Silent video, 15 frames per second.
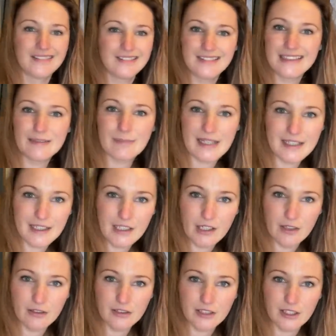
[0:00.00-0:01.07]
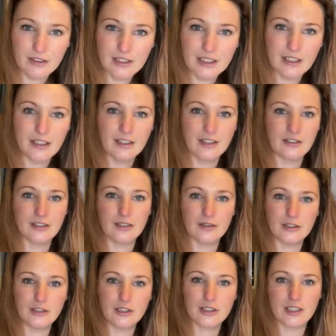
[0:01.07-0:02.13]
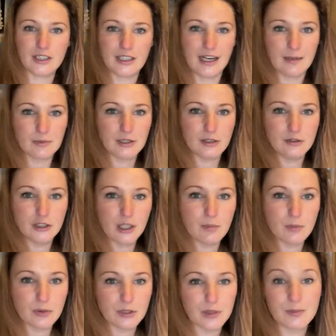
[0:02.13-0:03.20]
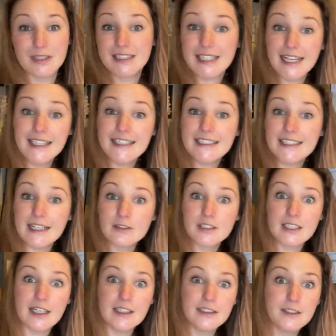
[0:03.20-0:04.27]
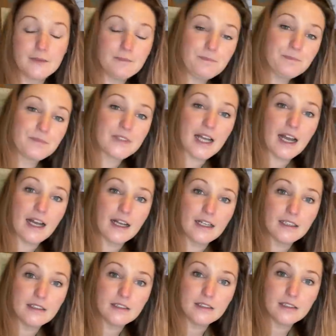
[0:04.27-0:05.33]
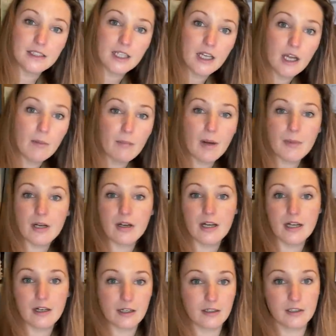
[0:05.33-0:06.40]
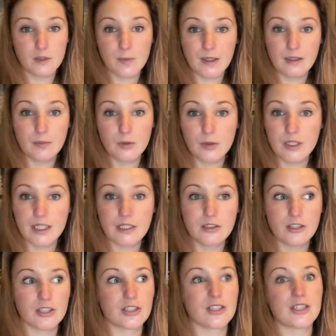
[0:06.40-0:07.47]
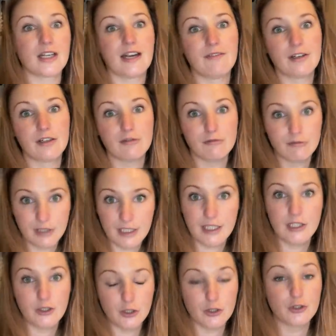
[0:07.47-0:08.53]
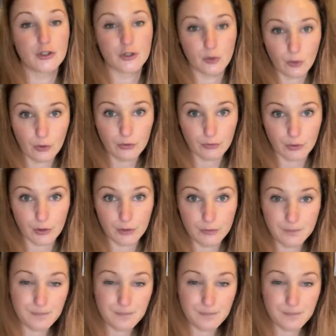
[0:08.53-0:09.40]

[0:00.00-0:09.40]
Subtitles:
Didn't make any notes though, did I? No, so it's just like an absolute jumble. So I'm going to take these downstairs, and Mum and I are going to spend the morning just having a really good sort through.